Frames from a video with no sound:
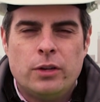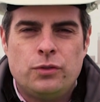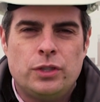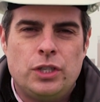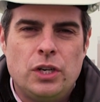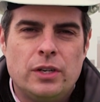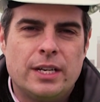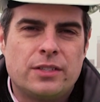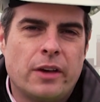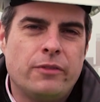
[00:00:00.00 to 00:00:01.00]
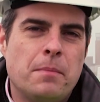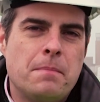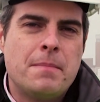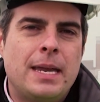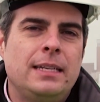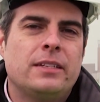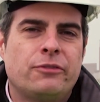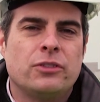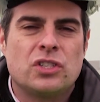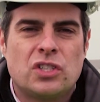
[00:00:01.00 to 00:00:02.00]
hundred units over many
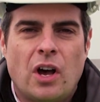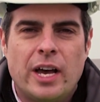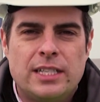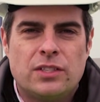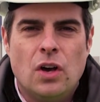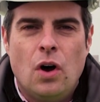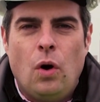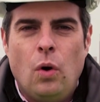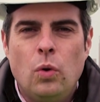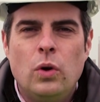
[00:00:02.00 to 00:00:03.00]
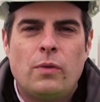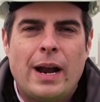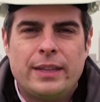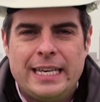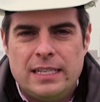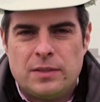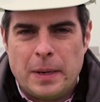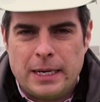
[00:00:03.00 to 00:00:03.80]
different sites all around the East